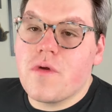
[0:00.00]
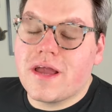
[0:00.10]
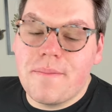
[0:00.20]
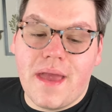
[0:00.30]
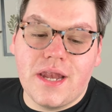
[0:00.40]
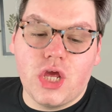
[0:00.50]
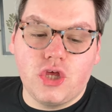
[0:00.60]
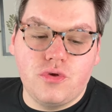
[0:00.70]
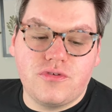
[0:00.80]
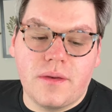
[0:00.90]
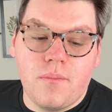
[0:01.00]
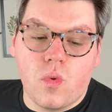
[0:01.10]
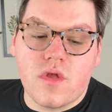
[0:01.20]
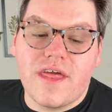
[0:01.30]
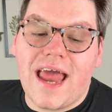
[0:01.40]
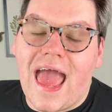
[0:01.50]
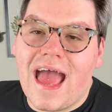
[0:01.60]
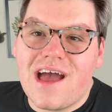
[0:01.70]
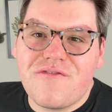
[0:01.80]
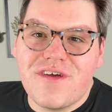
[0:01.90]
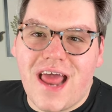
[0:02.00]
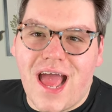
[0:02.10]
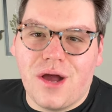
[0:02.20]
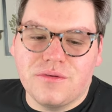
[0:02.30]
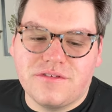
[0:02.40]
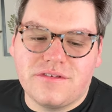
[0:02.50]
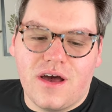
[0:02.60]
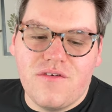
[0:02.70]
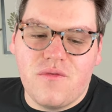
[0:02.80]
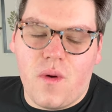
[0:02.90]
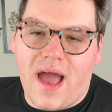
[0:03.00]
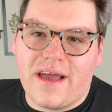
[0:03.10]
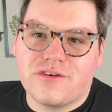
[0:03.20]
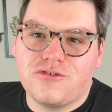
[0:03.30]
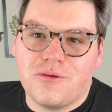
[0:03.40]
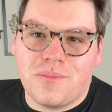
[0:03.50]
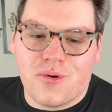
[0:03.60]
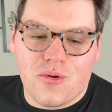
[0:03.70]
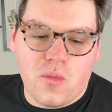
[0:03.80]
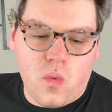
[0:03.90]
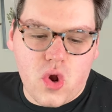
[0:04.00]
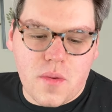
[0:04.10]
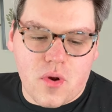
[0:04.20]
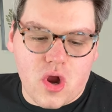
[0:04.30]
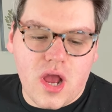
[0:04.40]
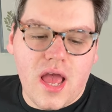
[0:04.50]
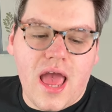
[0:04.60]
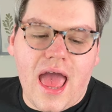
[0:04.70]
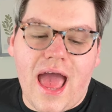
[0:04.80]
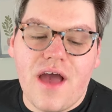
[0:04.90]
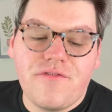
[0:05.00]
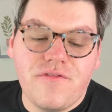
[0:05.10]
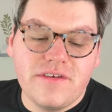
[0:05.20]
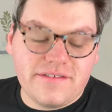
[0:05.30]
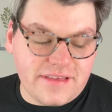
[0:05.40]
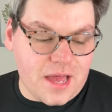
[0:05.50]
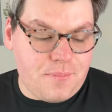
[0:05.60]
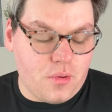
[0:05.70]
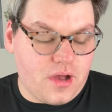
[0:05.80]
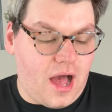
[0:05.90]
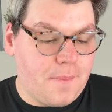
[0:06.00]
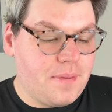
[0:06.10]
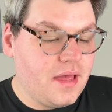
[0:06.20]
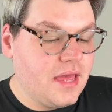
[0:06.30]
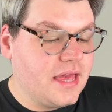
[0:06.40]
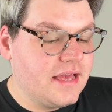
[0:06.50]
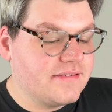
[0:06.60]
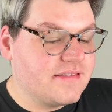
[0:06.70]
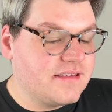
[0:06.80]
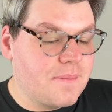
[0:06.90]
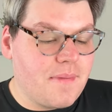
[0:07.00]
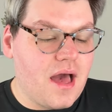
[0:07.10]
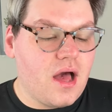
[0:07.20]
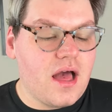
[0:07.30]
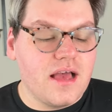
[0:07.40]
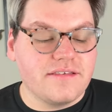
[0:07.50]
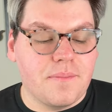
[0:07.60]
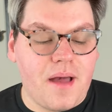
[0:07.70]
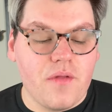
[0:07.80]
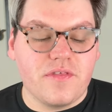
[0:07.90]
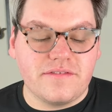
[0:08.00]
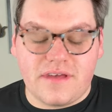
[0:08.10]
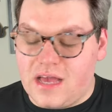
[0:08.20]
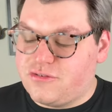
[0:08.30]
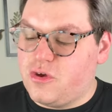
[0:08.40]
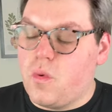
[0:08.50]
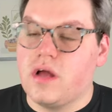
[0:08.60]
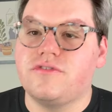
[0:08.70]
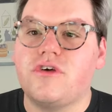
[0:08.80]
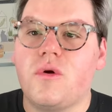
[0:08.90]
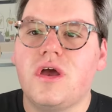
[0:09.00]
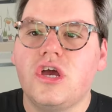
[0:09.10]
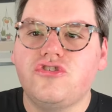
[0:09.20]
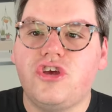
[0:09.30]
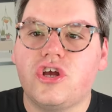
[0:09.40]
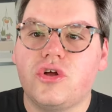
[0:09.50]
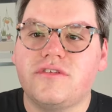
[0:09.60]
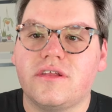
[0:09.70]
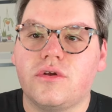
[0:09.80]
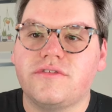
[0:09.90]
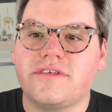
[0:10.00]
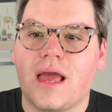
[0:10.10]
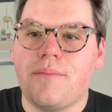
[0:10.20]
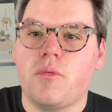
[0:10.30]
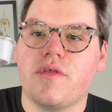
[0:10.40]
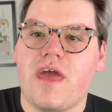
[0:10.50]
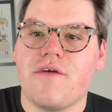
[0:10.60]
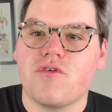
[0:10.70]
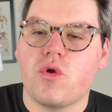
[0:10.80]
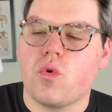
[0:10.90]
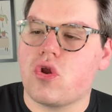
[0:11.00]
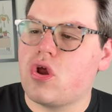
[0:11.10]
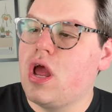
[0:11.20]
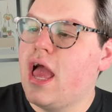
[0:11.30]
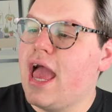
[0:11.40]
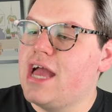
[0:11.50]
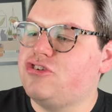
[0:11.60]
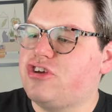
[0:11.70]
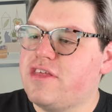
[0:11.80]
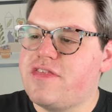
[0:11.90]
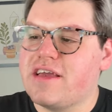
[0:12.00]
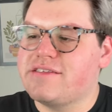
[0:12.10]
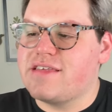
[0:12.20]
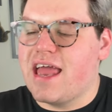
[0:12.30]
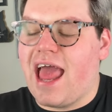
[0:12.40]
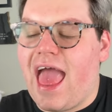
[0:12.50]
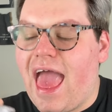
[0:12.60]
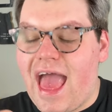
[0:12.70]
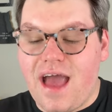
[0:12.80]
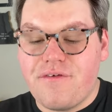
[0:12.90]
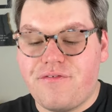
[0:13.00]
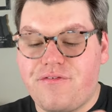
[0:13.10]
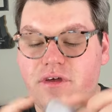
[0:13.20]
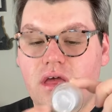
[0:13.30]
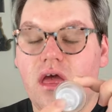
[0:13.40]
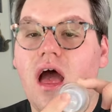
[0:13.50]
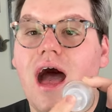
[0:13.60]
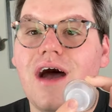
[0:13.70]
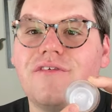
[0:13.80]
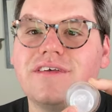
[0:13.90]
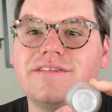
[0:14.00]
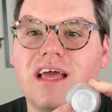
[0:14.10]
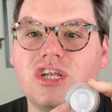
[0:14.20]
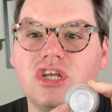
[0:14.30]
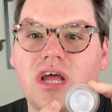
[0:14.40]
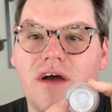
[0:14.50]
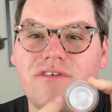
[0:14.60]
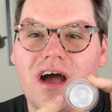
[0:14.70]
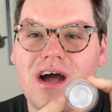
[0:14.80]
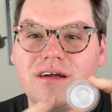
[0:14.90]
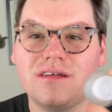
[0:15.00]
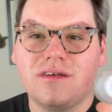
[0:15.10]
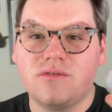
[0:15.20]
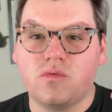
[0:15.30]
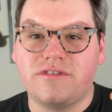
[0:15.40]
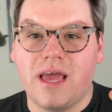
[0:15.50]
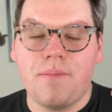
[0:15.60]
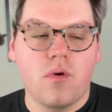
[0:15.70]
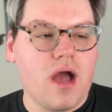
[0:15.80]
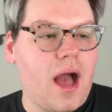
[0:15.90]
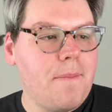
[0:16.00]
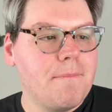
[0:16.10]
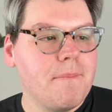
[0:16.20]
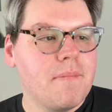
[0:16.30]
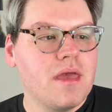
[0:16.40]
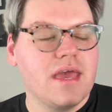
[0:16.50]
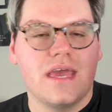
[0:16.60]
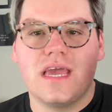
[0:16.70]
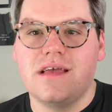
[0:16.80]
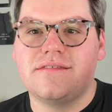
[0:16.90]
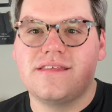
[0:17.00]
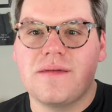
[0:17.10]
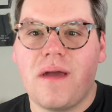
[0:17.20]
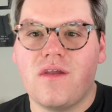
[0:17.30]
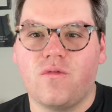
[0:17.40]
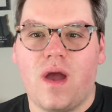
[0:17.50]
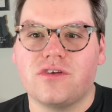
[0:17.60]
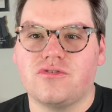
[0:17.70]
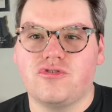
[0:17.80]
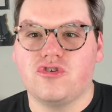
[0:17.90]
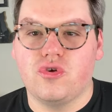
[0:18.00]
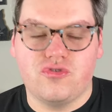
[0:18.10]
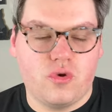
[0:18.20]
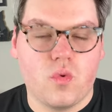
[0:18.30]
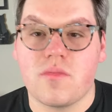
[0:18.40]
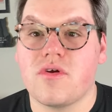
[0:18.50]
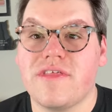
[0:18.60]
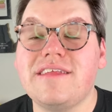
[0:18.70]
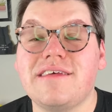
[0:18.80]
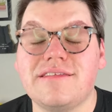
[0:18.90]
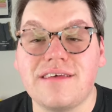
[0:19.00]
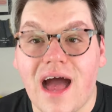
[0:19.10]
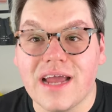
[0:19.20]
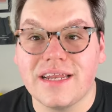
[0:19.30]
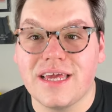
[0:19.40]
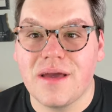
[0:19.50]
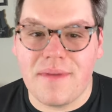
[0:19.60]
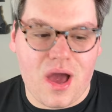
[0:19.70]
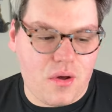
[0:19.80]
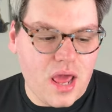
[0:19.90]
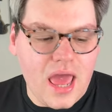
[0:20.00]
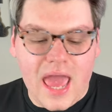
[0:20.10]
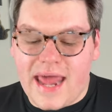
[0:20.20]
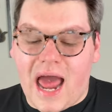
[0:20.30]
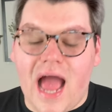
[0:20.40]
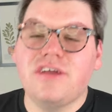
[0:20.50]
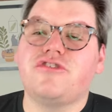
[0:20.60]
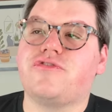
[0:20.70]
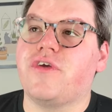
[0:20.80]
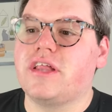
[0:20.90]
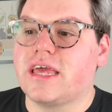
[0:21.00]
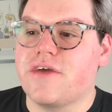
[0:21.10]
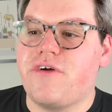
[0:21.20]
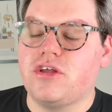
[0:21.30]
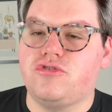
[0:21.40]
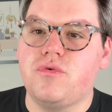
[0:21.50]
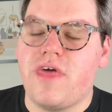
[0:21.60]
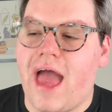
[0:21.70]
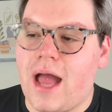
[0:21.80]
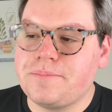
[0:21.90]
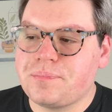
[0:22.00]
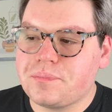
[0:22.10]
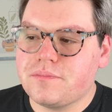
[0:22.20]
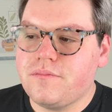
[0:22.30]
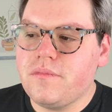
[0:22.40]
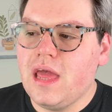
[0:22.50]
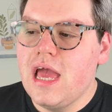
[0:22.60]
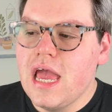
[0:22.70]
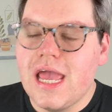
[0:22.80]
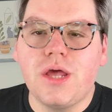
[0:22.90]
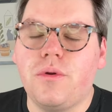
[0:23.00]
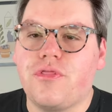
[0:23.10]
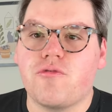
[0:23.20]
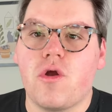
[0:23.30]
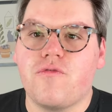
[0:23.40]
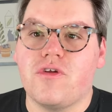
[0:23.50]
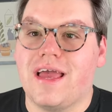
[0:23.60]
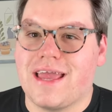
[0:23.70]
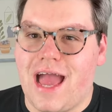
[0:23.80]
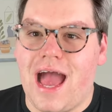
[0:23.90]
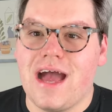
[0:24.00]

recommend using more than half an ounce of wax per warmer. Half of a sample cup is the about is about the size you want. So she includes a little sample with every order, and she thinks that half of a cent of a sample cup is the amount of wax you should use in a warmer. That's a tiny amount. And I just feel like if I do that, it'll throw for like